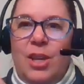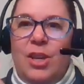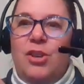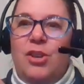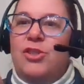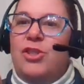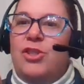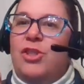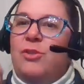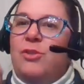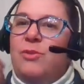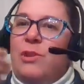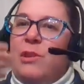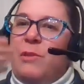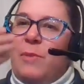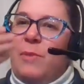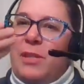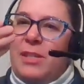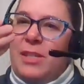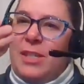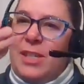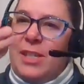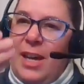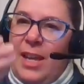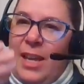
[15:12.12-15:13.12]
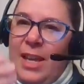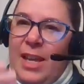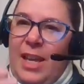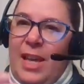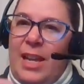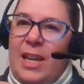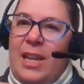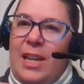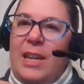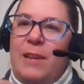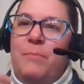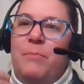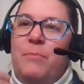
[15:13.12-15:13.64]
You're just doing your best to kind of
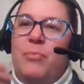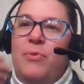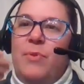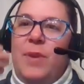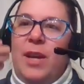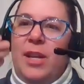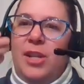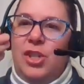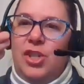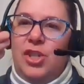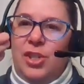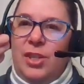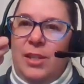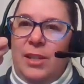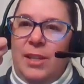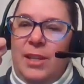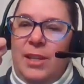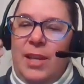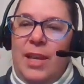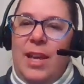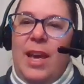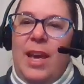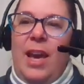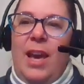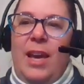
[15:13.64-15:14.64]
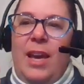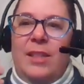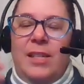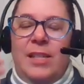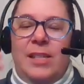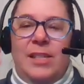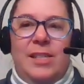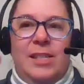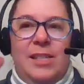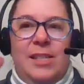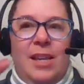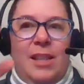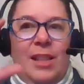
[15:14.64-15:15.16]
get an impression, and then
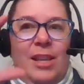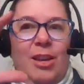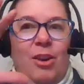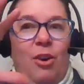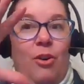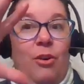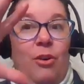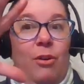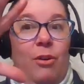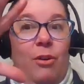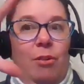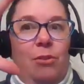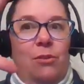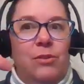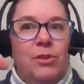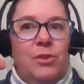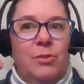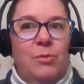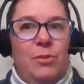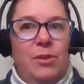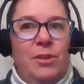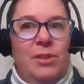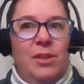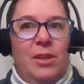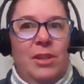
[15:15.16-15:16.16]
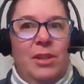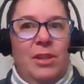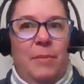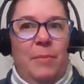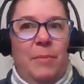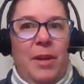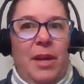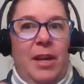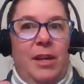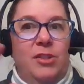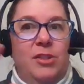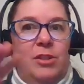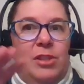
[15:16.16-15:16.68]
suddenly all those words on that
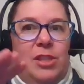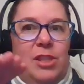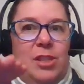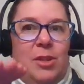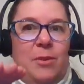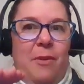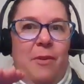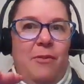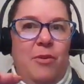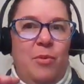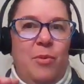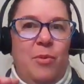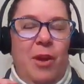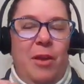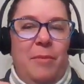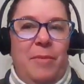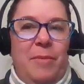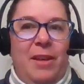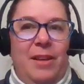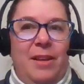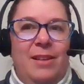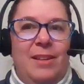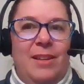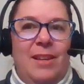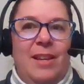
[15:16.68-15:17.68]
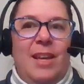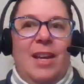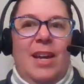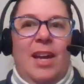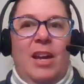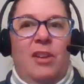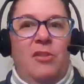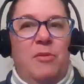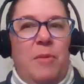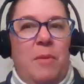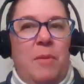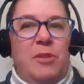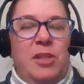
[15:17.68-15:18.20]
page aren't so overwhelming.
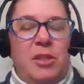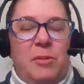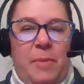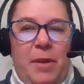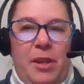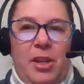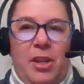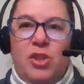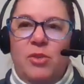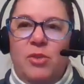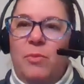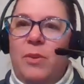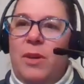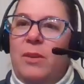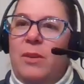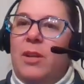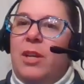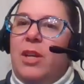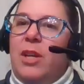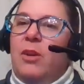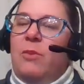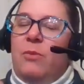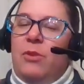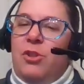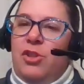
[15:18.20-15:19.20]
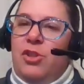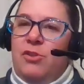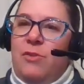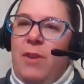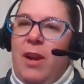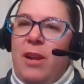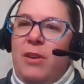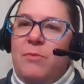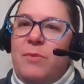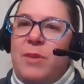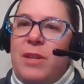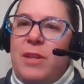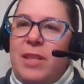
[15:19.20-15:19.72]
And remember, Spanish 1, we're just
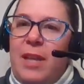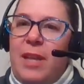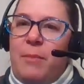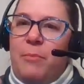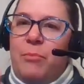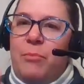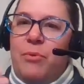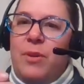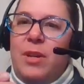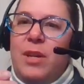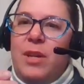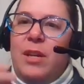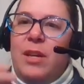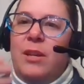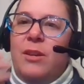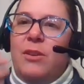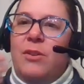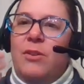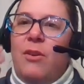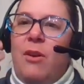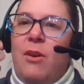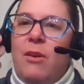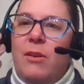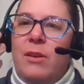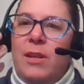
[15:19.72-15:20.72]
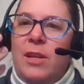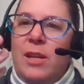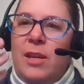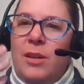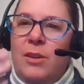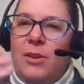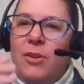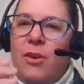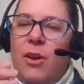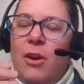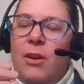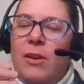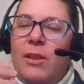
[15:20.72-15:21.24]
trying to read at that pre-kindergarten,
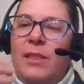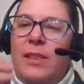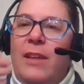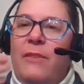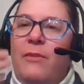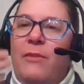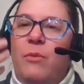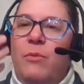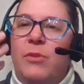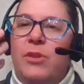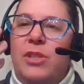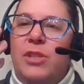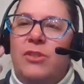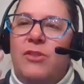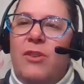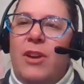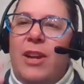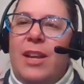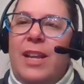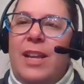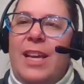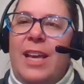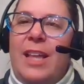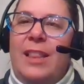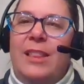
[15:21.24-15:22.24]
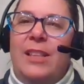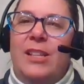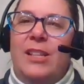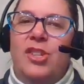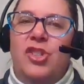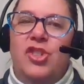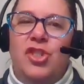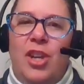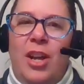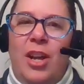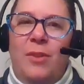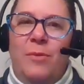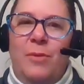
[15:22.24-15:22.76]
kindergarten level. We're just trying to get the
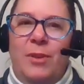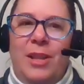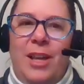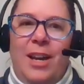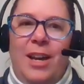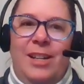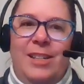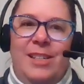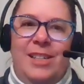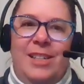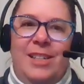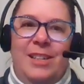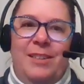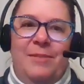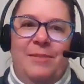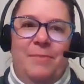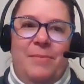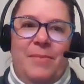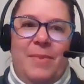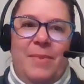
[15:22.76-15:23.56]
general idea.